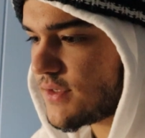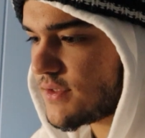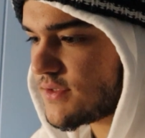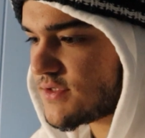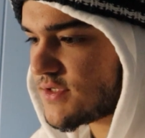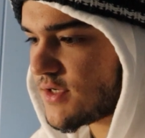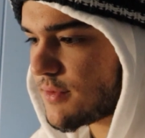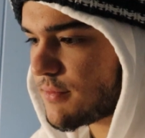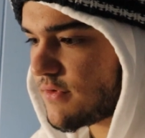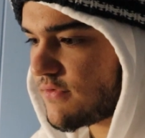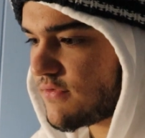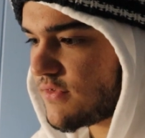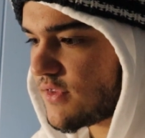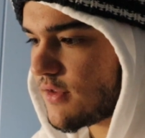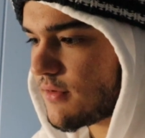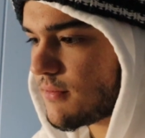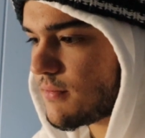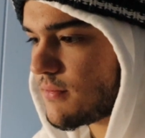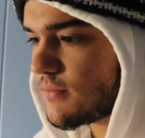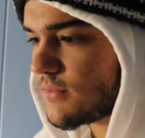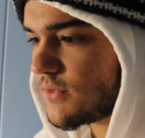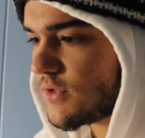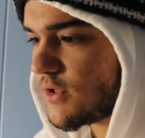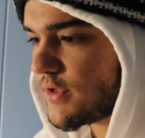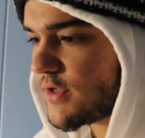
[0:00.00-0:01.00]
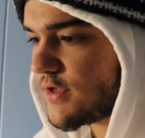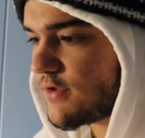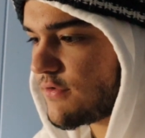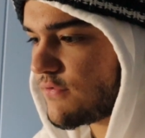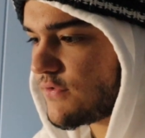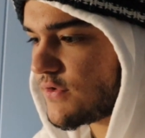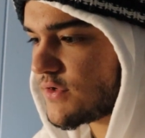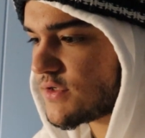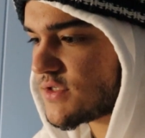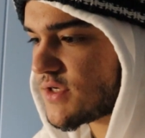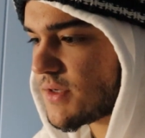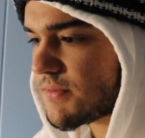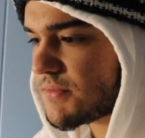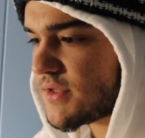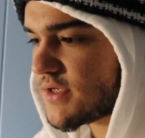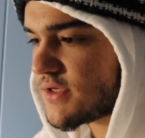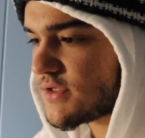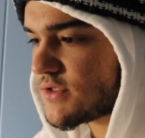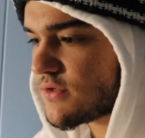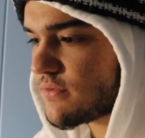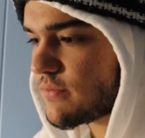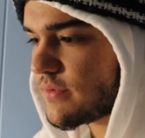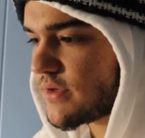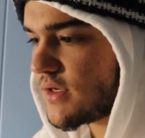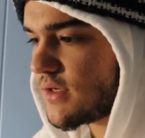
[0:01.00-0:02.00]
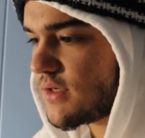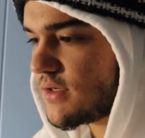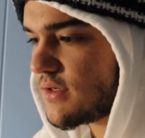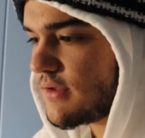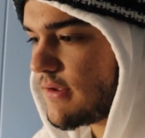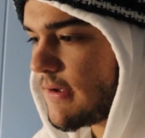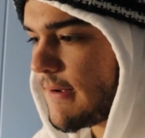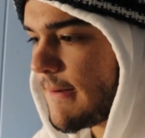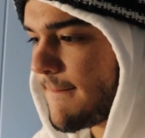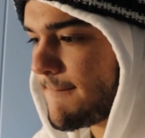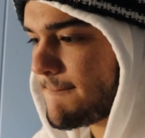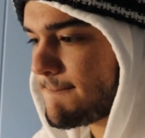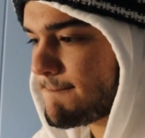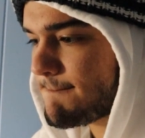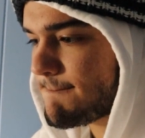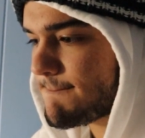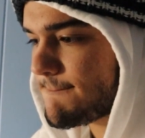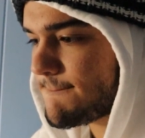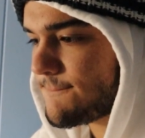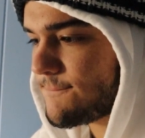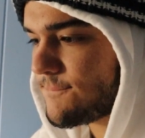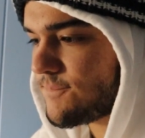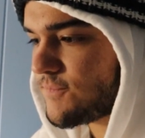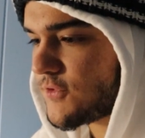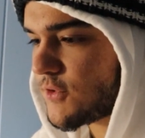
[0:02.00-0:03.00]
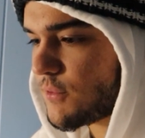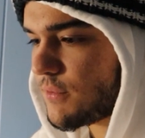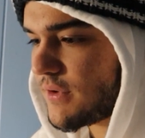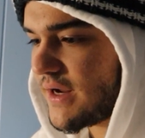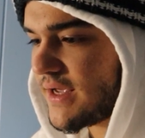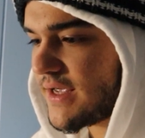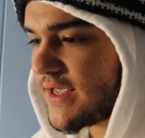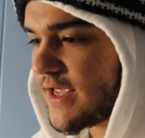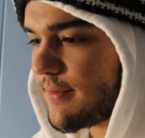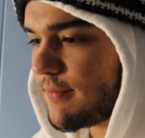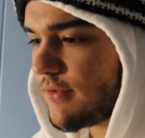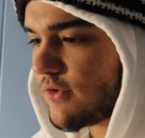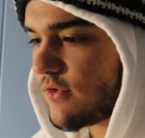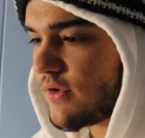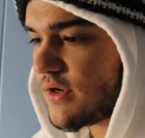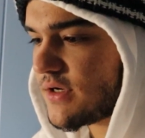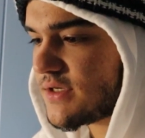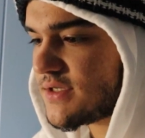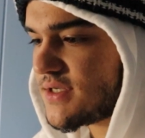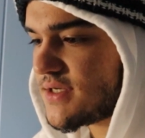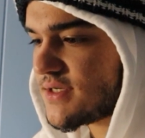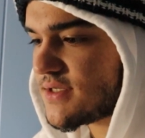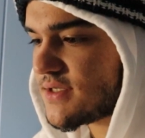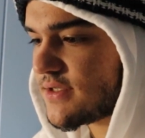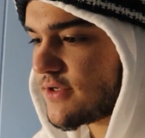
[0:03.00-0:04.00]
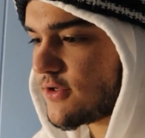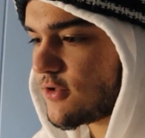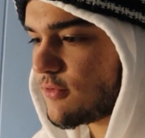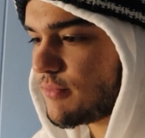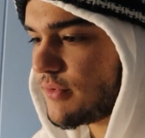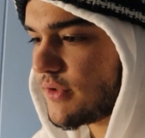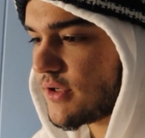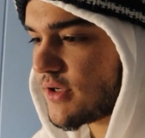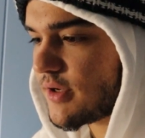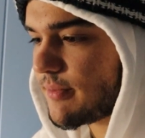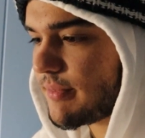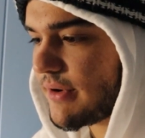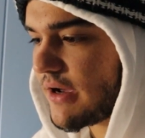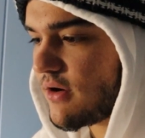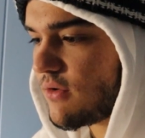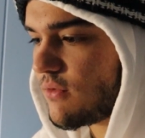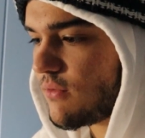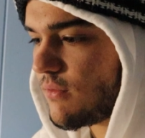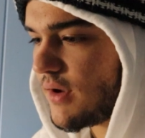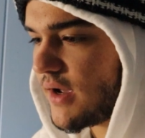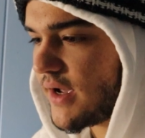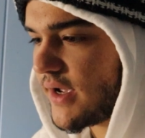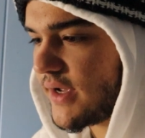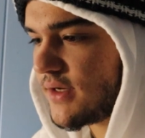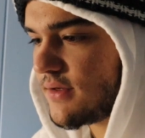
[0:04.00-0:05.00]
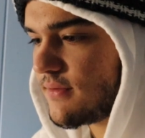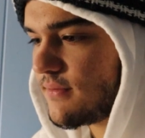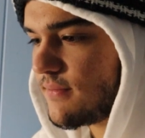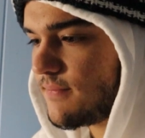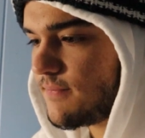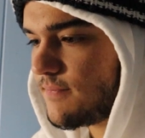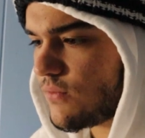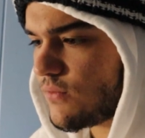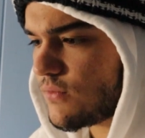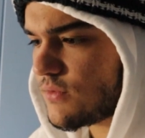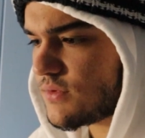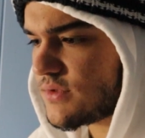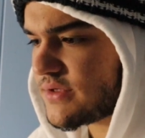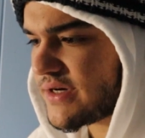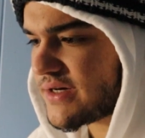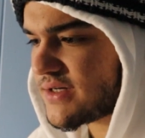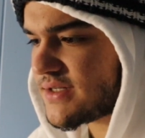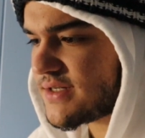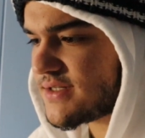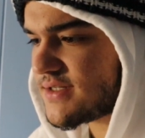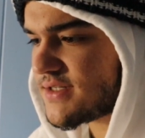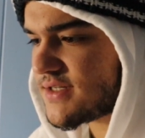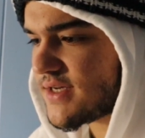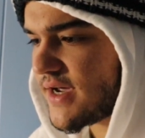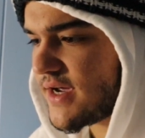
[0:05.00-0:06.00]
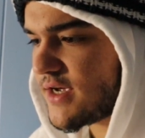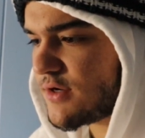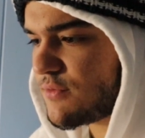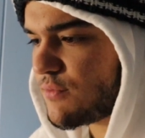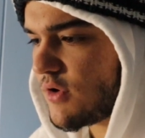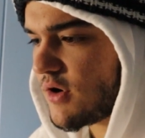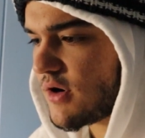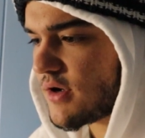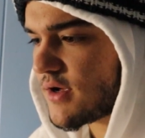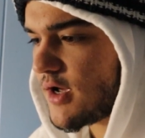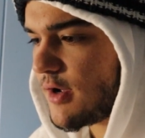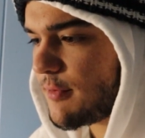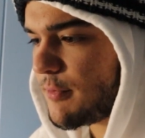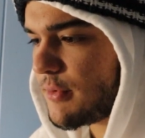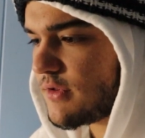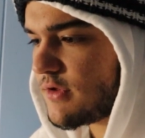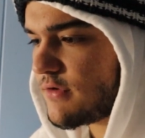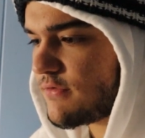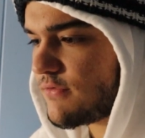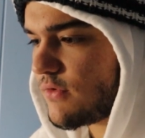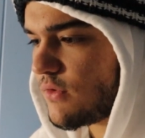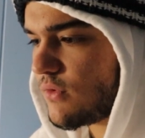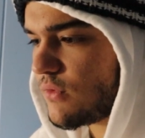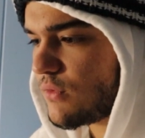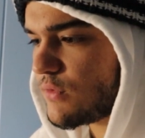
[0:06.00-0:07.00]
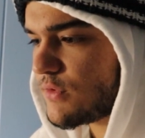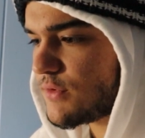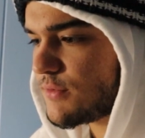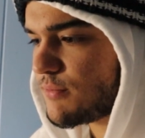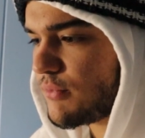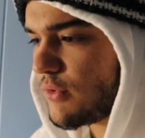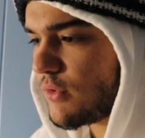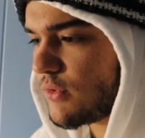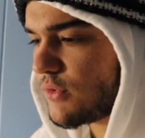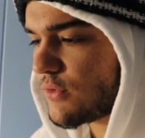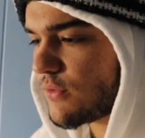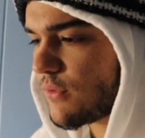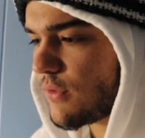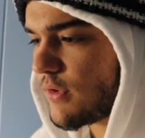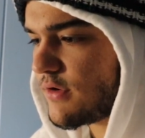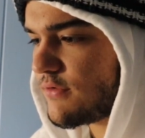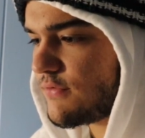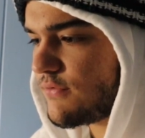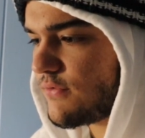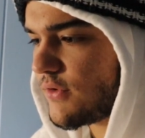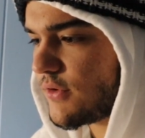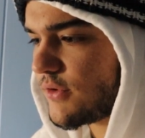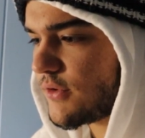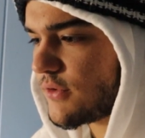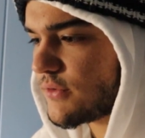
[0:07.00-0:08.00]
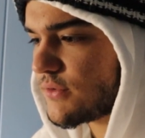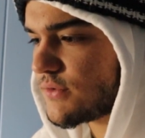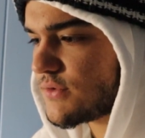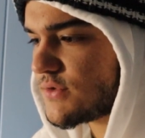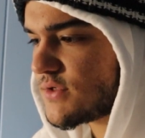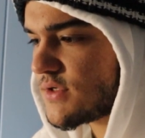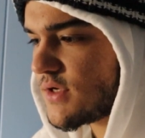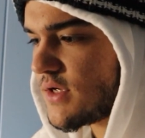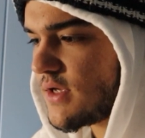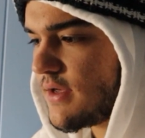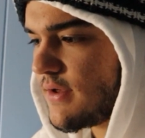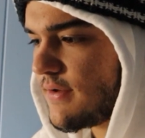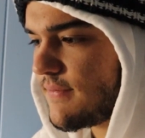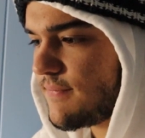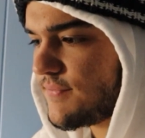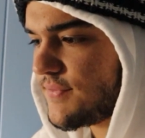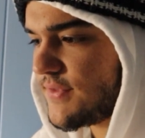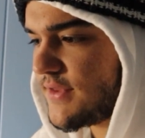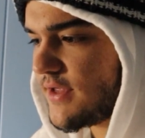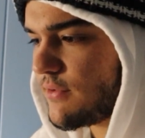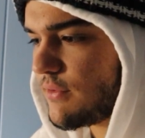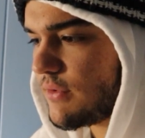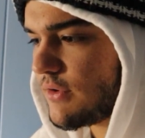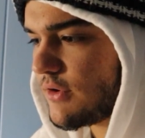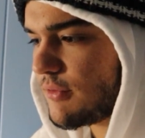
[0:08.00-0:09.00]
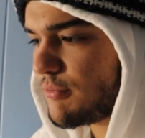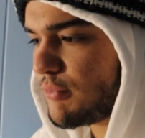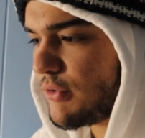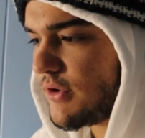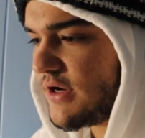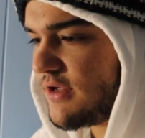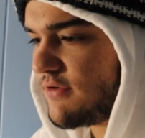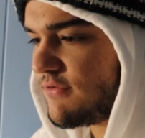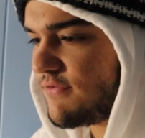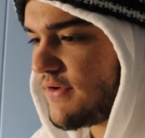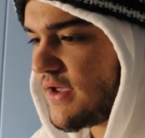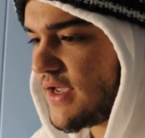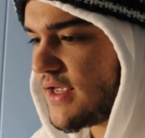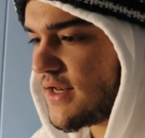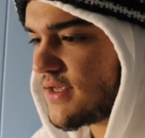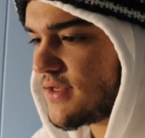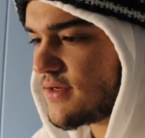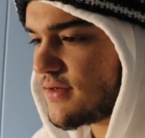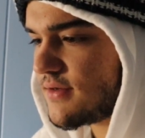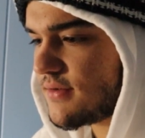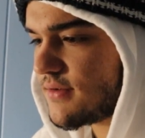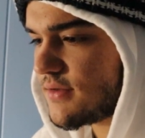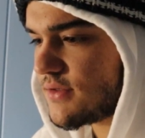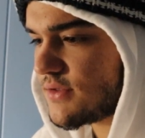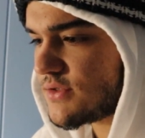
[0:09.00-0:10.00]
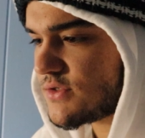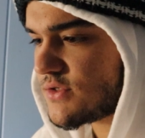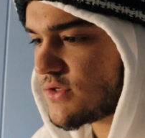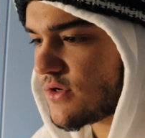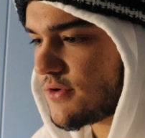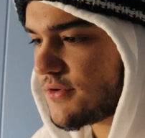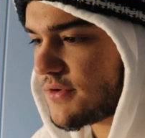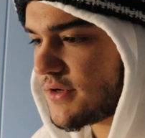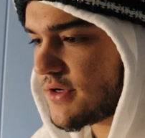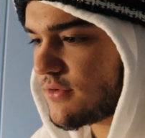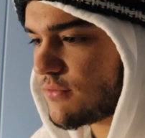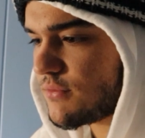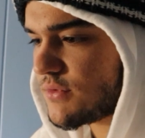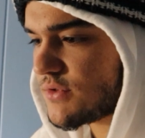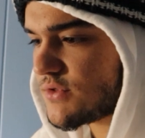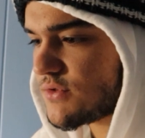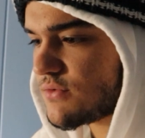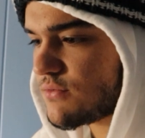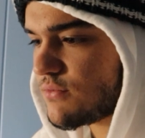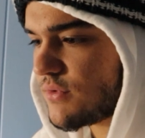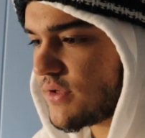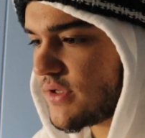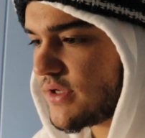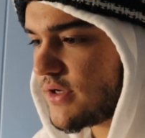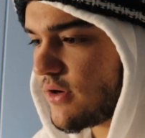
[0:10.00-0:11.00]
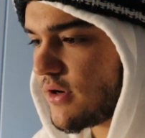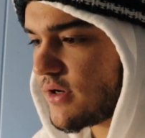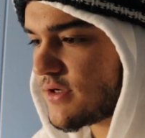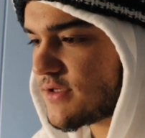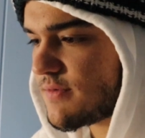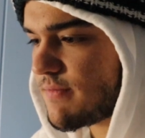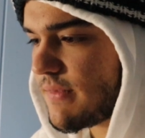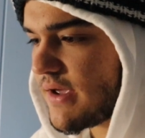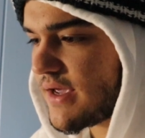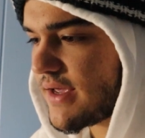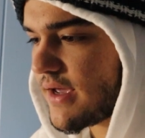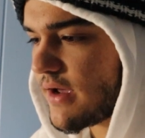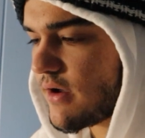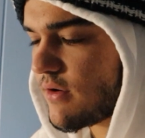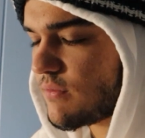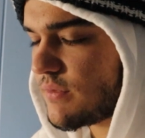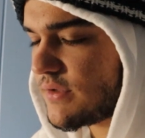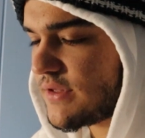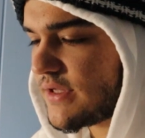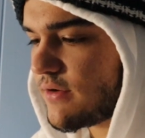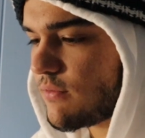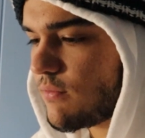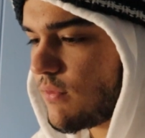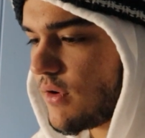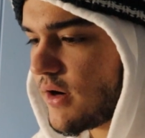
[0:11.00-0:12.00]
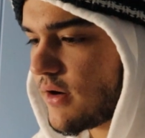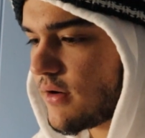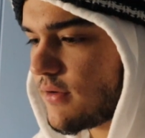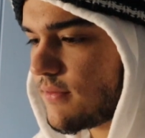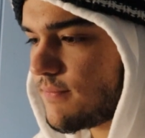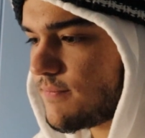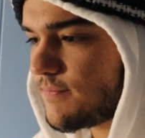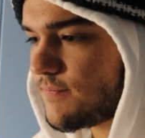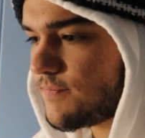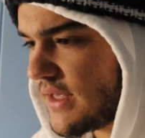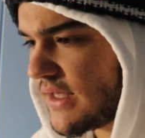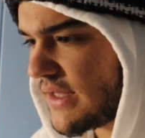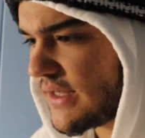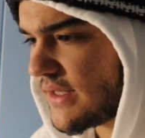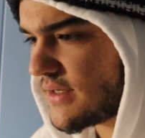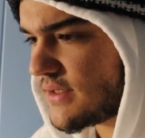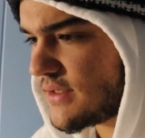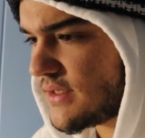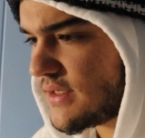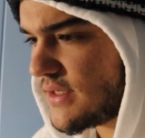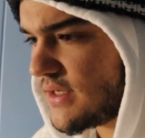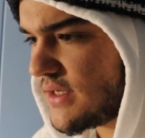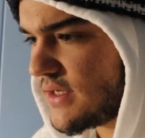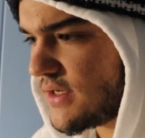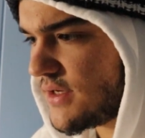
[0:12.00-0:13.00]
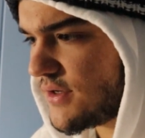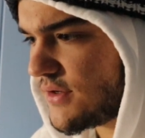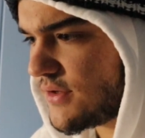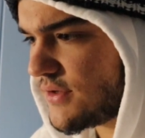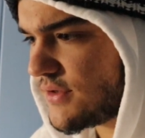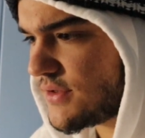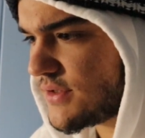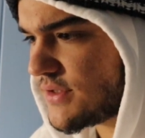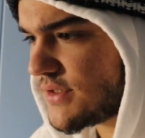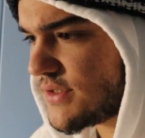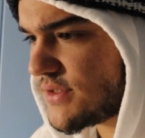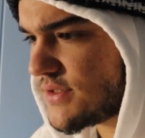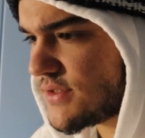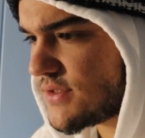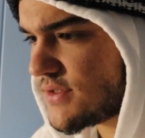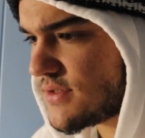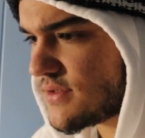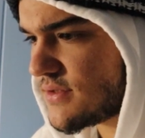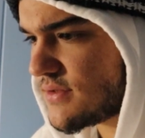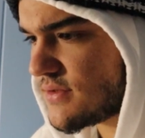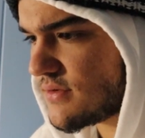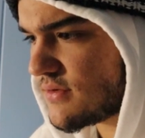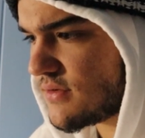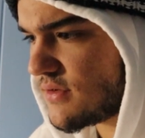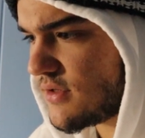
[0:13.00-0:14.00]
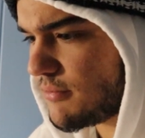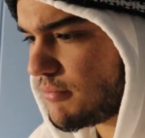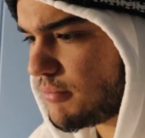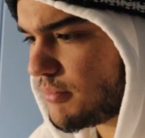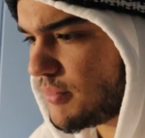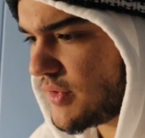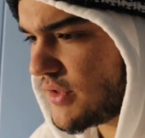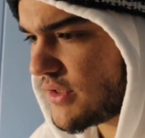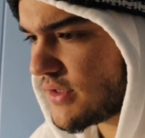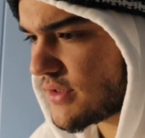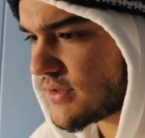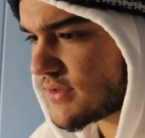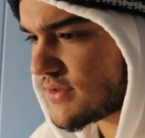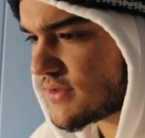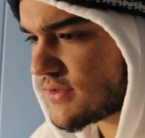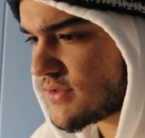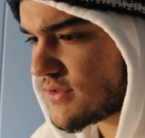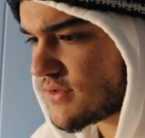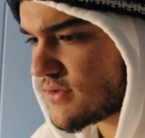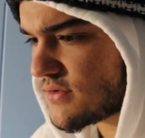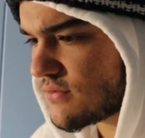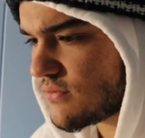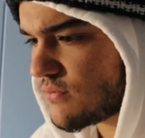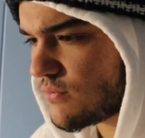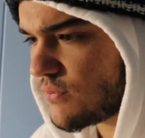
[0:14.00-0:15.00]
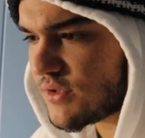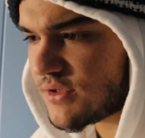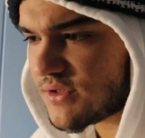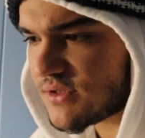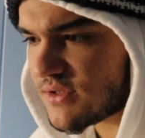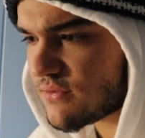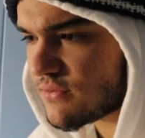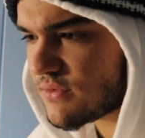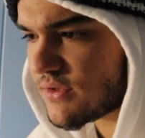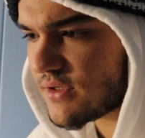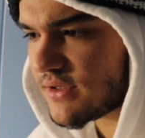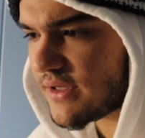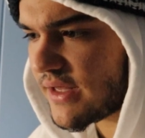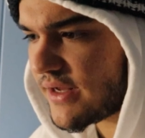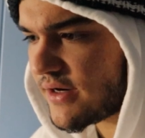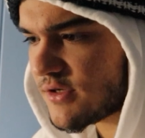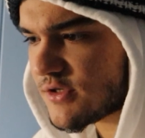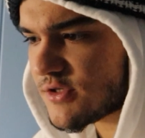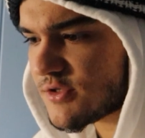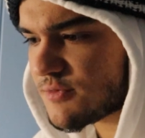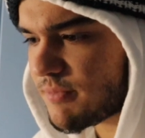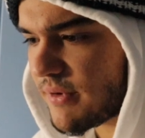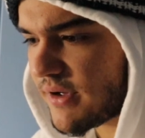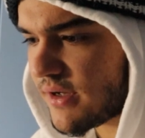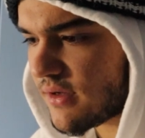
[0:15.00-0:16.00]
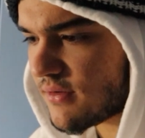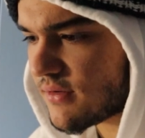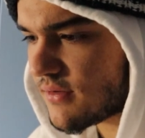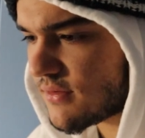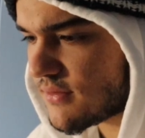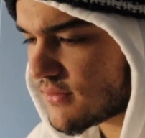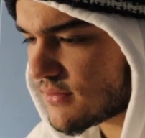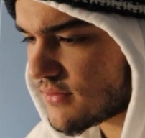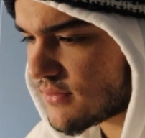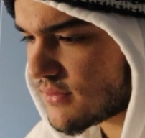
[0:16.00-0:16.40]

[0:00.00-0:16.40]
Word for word: some of them looking for something to read when I came across this little book about wine. Tucked inside were a couple of old Polaroid photos. They were pretty faded, so it was really hard to make out what they were. And here's the books. What do the letters spell?